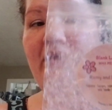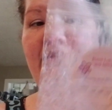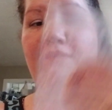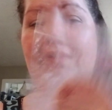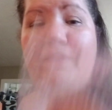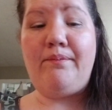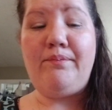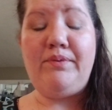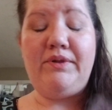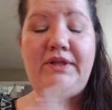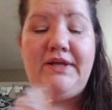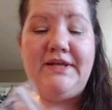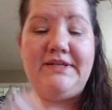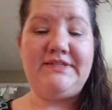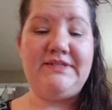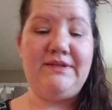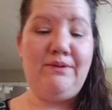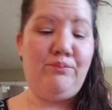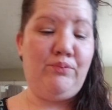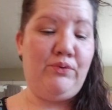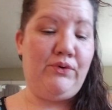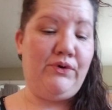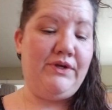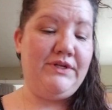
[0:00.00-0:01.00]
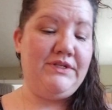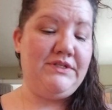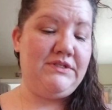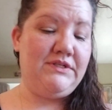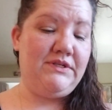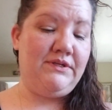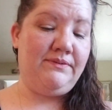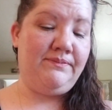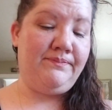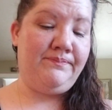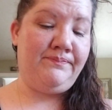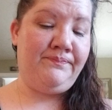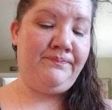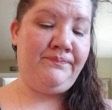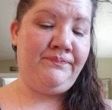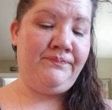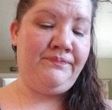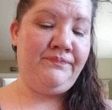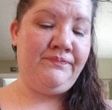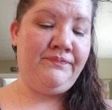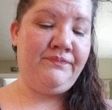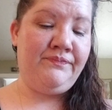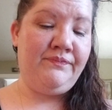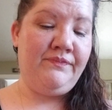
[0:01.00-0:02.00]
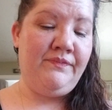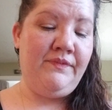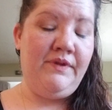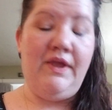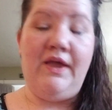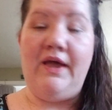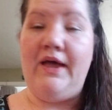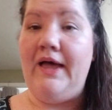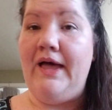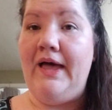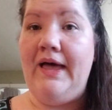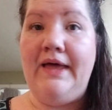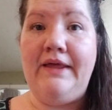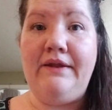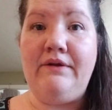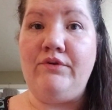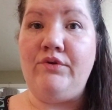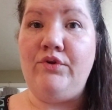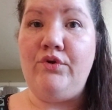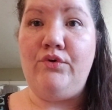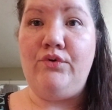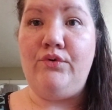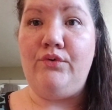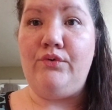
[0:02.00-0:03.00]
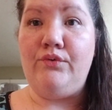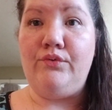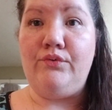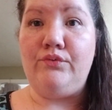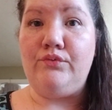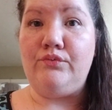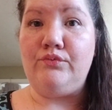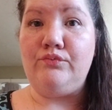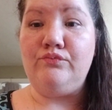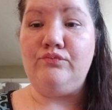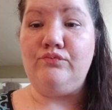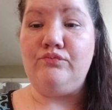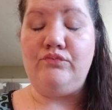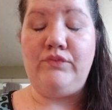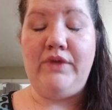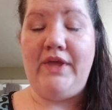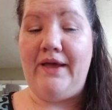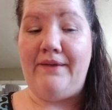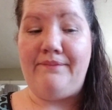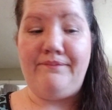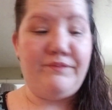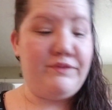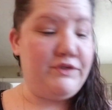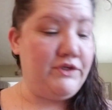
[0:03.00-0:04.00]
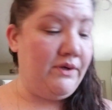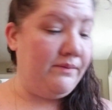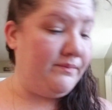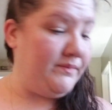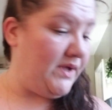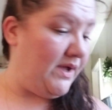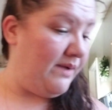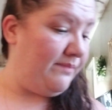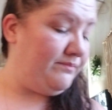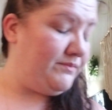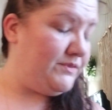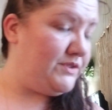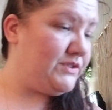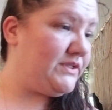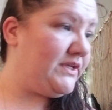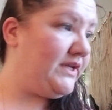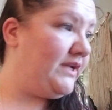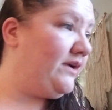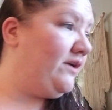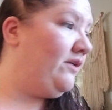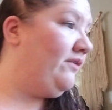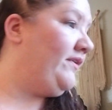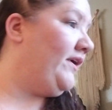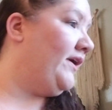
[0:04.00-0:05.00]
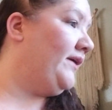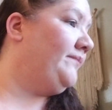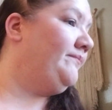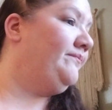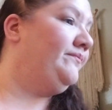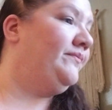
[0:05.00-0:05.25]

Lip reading: Label at some point. I don't know. Yeah, so I'm just going to go there.